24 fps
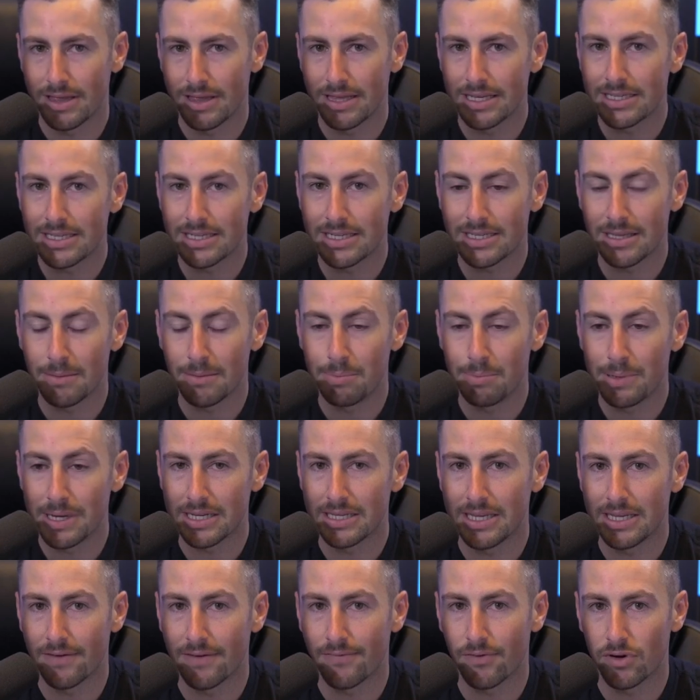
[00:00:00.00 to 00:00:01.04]
And this is the
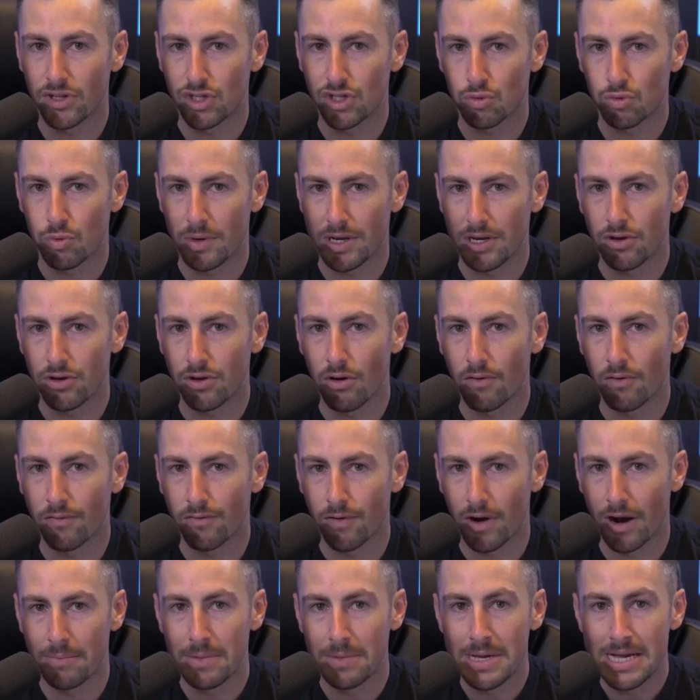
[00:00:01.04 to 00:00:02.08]
big difference when you go
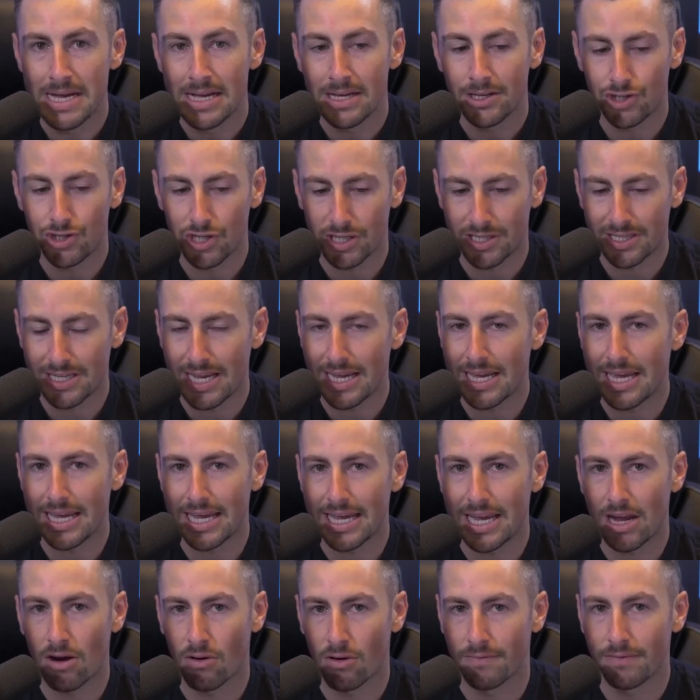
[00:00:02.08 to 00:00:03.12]
from just taking
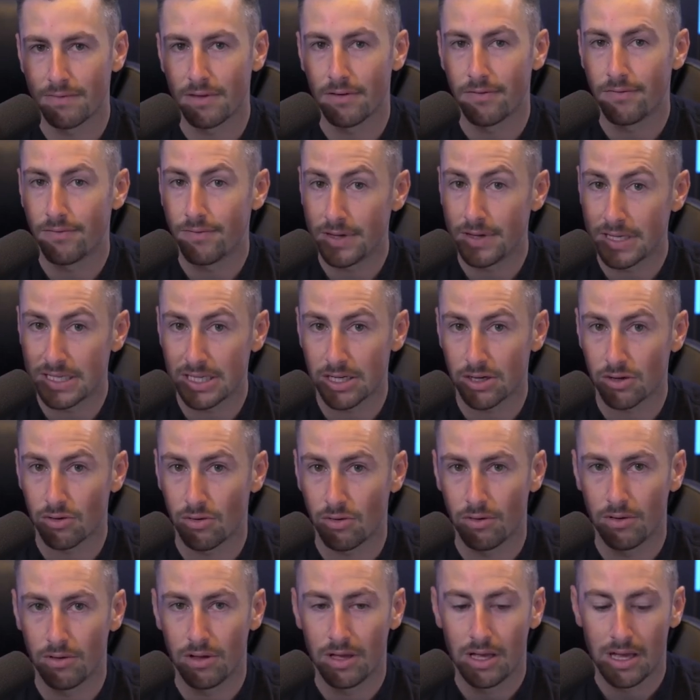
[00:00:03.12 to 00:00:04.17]
care of the
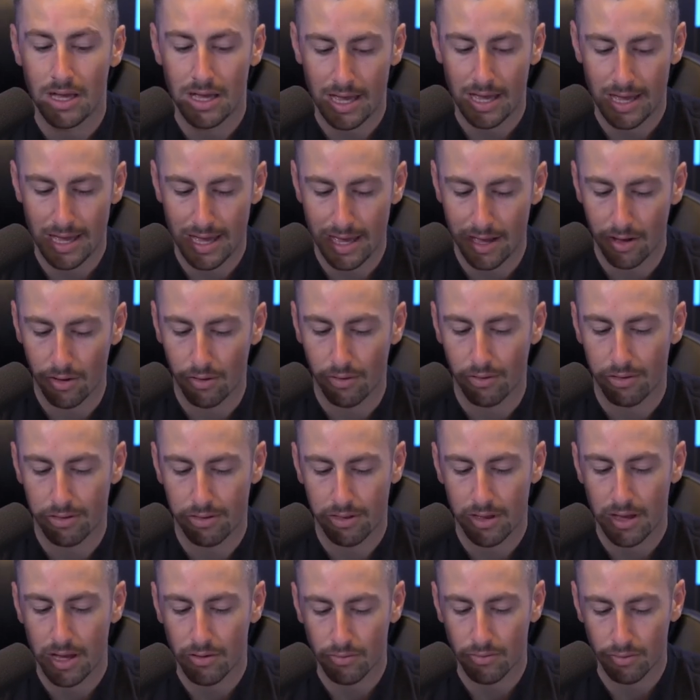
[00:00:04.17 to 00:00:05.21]
physical, health,
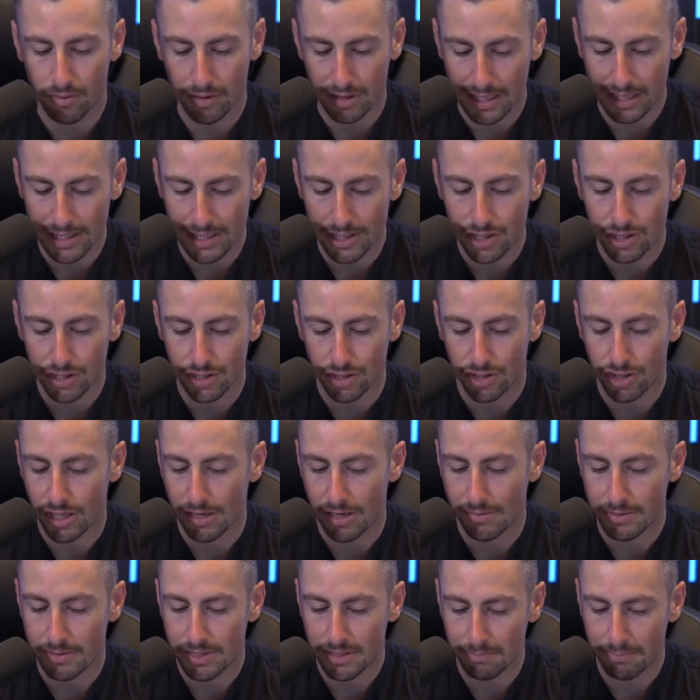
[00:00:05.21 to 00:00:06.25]

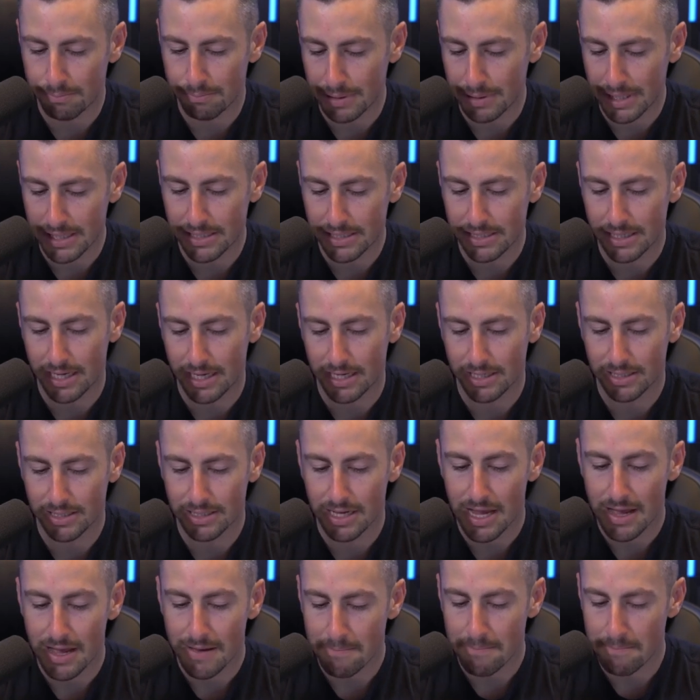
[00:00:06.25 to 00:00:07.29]
relationships, business,
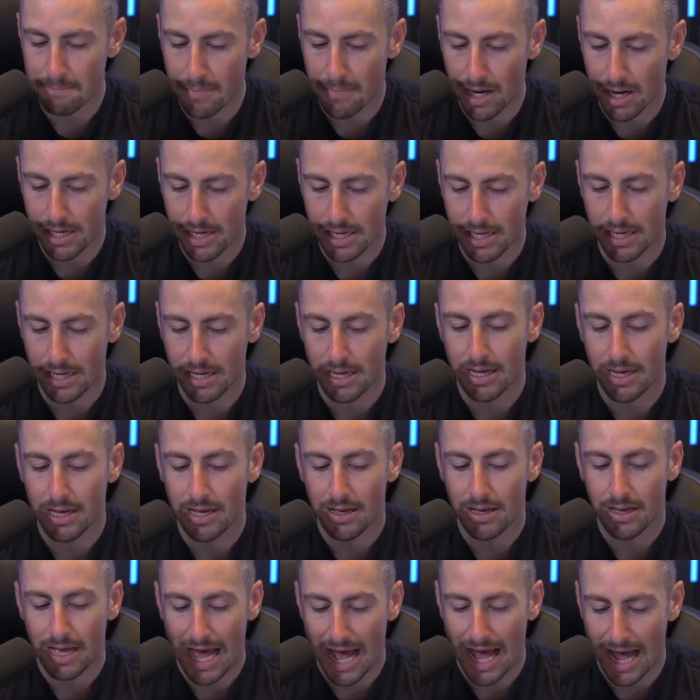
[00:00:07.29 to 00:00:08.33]
money,
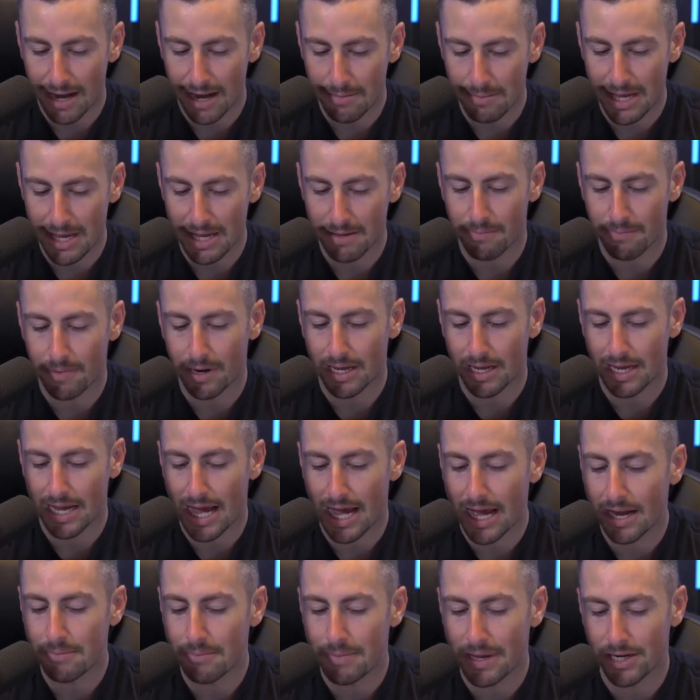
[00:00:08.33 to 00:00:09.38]
how to make money,
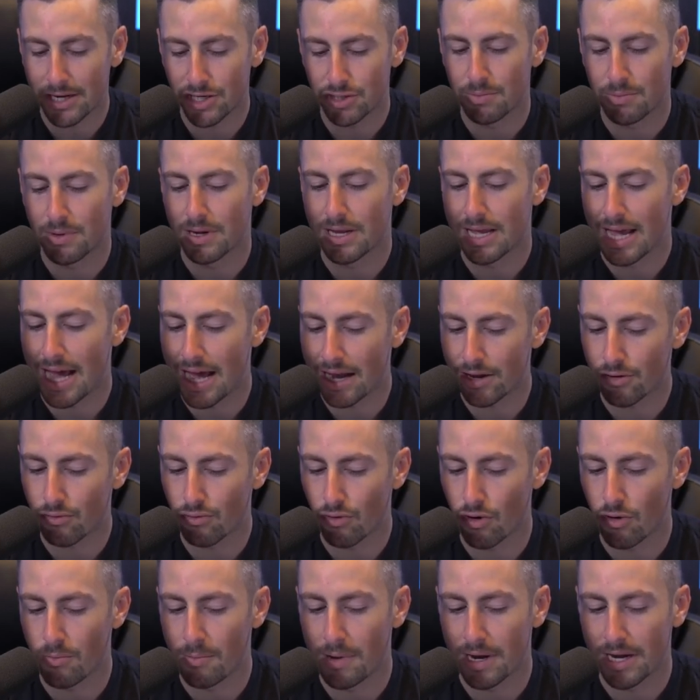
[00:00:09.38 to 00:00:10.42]
how to manage money, how to
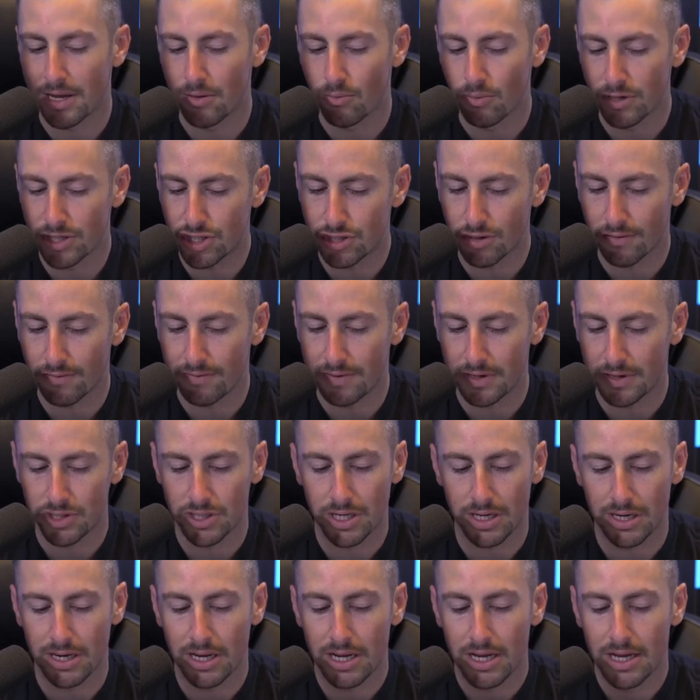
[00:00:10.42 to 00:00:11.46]
grow money, what's your
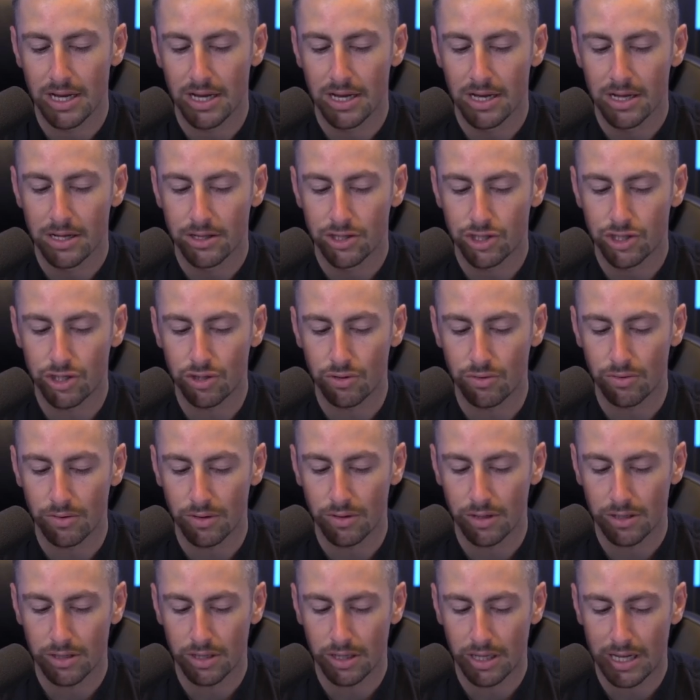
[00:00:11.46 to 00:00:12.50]
vision, to
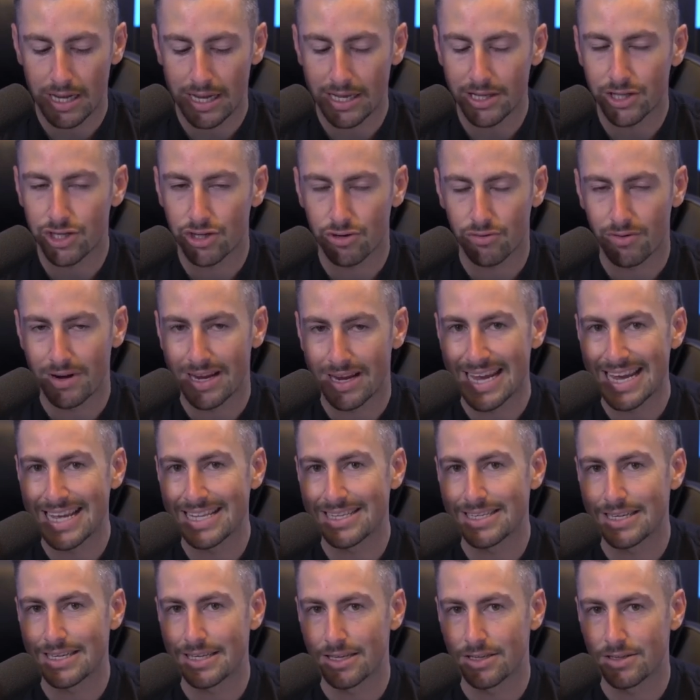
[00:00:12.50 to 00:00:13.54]
entering
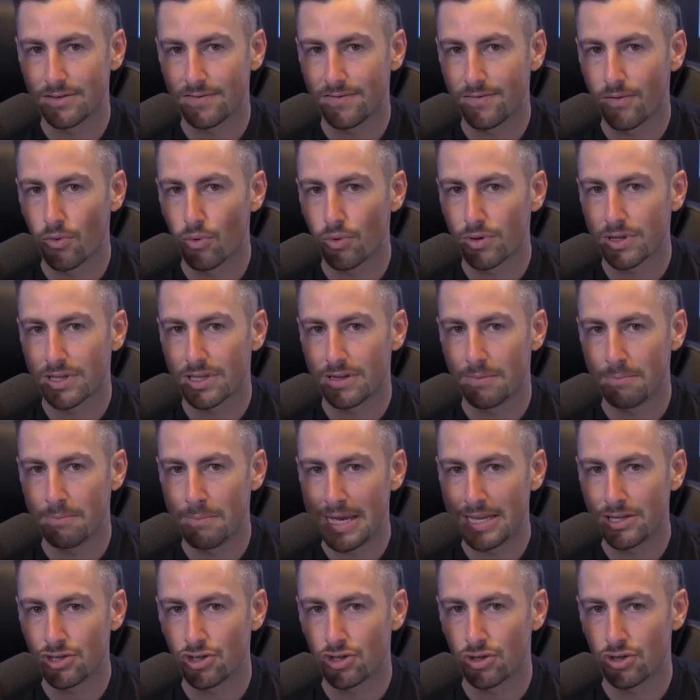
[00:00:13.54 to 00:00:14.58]
into this fourth
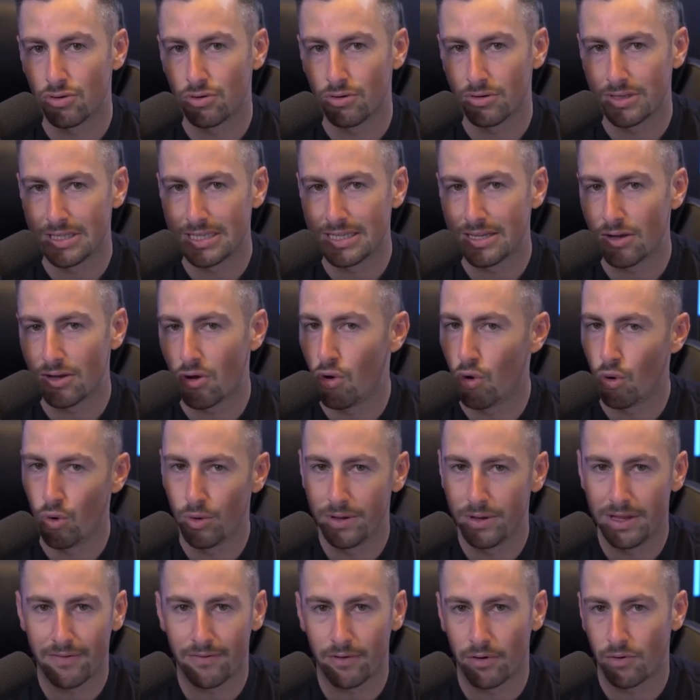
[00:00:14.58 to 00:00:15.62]
dimensional, whole
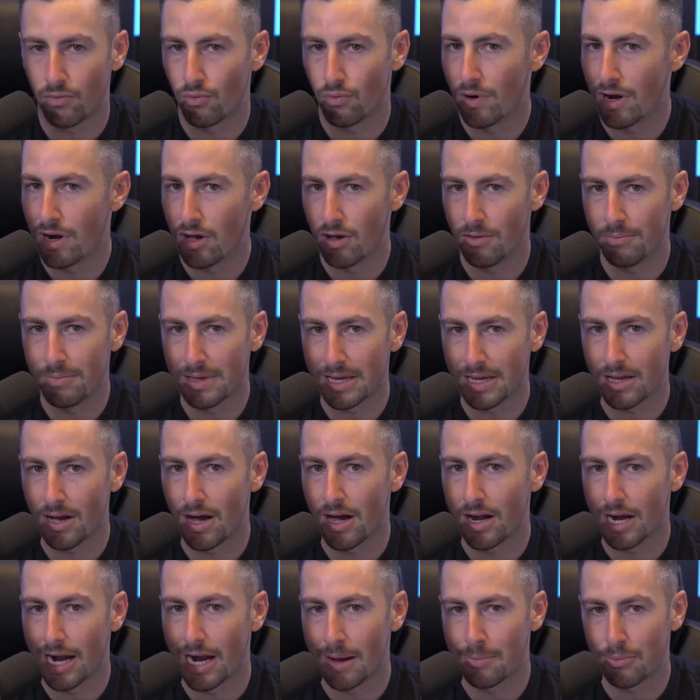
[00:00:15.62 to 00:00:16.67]
different realm that
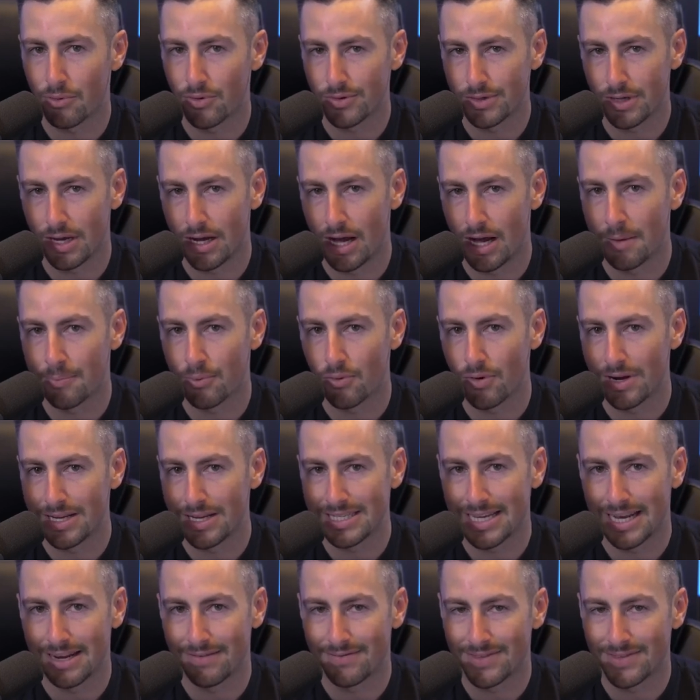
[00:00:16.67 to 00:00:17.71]
God oper
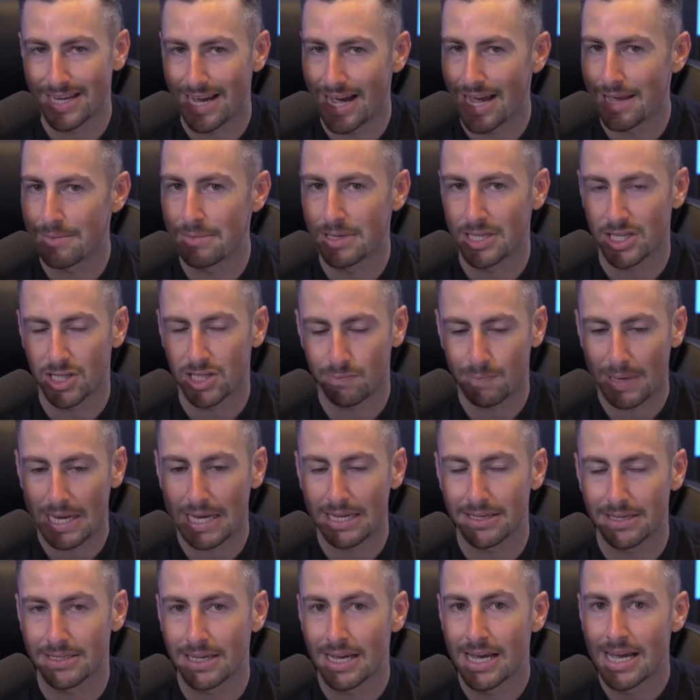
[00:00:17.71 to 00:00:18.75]
operates out of time and
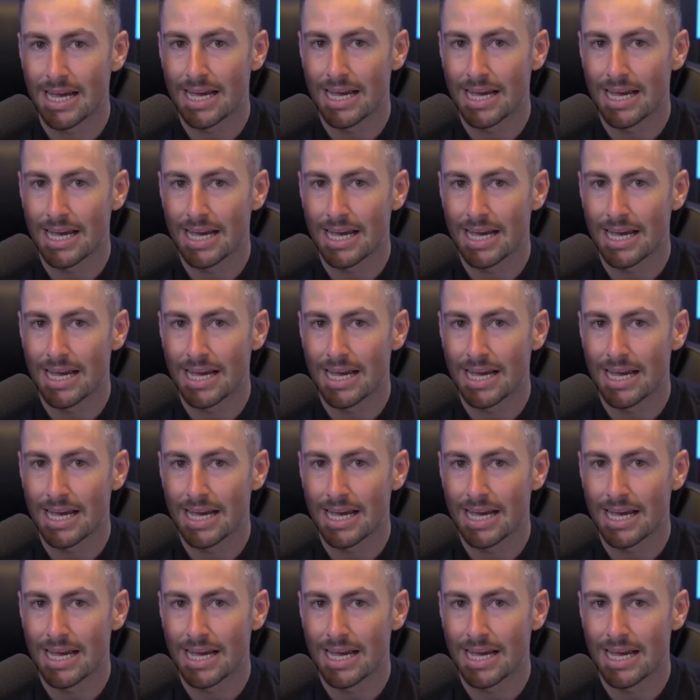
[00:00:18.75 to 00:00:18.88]
space.